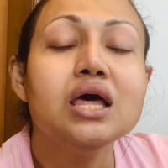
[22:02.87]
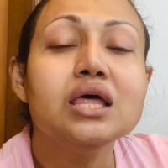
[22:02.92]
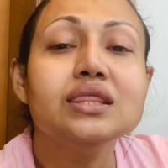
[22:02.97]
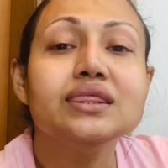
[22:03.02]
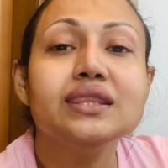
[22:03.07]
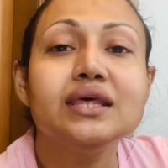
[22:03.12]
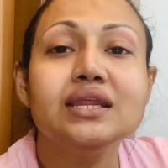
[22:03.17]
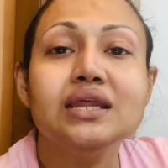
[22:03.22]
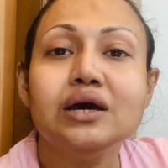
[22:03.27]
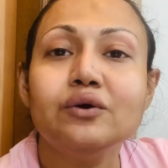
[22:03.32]

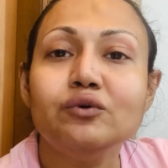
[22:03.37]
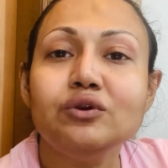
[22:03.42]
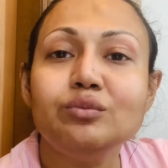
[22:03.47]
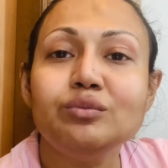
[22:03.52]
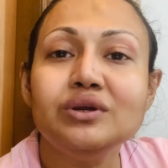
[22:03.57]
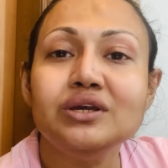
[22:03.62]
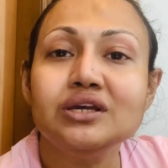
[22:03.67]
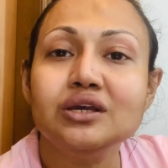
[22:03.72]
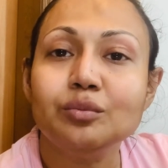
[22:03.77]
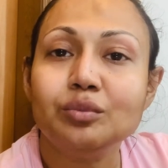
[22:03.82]
then I will
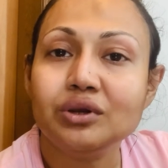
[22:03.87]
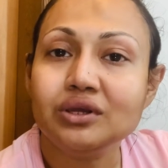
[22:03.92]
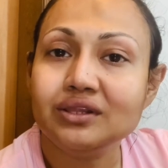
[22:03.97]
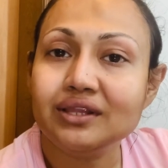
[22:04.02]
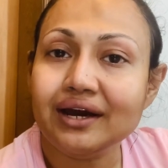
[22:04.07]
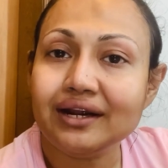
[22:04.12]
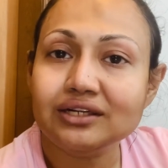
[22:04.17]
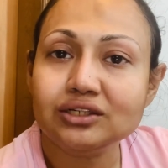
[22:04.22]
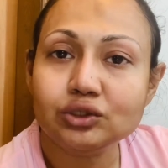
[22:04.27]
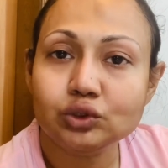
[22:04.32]
be keeping
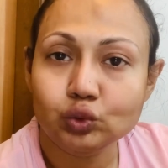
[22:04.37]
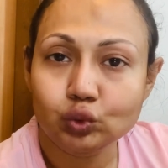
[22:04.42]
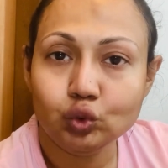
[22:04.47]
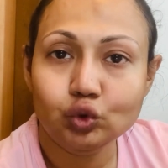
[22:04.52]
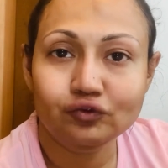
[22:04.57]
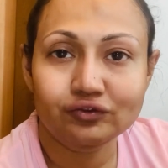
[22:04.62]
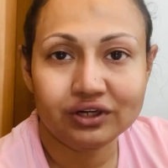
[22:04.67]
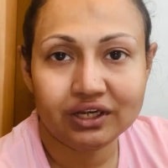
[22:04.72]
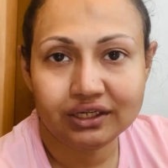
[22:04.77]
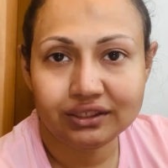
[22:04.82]
that
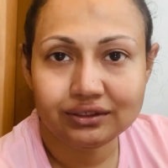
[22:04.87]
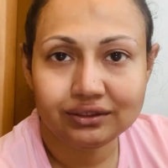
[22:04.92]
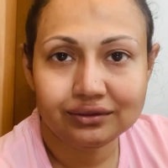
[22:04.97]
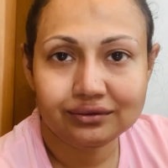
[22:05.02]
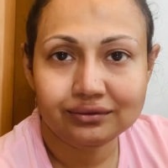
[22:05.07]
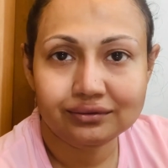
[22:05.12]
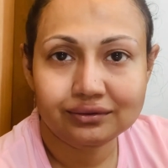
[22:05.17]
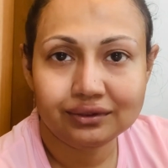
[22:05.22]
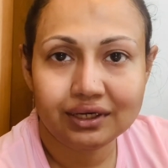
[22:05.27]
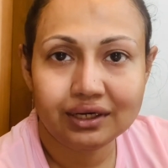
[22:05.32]
overnight,
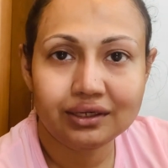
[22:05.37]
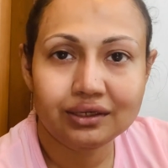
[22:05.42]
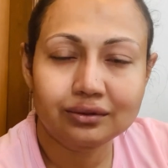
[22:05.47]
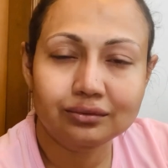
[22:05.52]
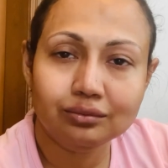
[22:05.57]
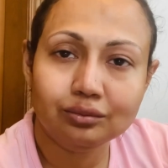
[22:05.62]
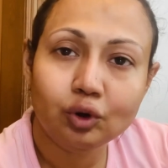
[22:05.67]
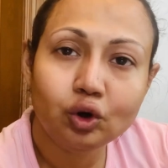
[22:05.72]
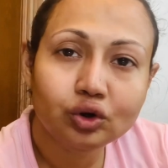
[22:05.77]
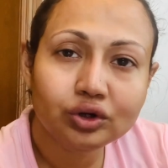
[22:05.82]
and in the
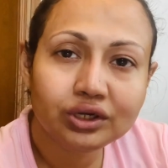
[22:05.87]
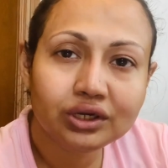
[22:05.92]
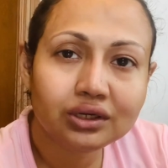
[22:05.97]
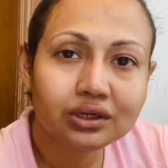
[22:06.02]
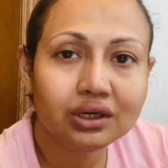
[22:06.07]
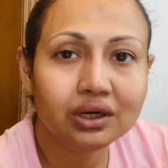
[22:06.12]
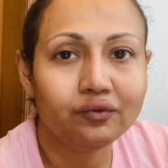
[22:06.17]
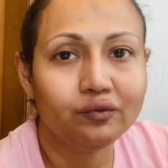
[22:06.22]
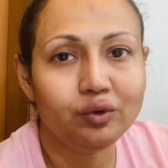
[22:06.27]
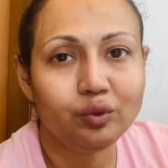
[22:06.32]
morning
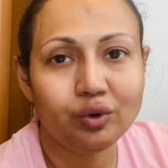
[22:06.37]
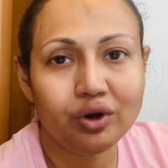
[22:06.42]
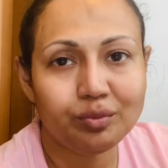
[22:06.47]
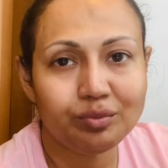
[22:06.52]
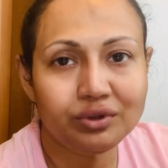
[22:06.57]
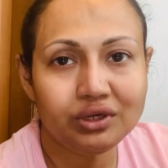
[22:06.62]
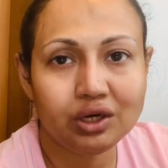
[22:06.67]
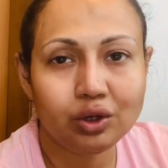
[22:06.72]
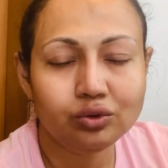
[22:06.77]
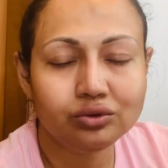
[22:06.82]
I will wipe
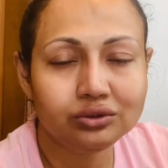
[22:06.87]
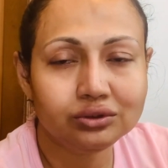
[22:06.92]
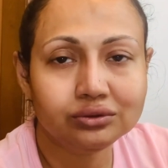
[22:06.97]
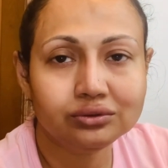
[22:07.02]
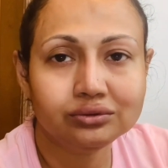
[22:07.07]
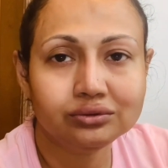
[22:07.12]
it out.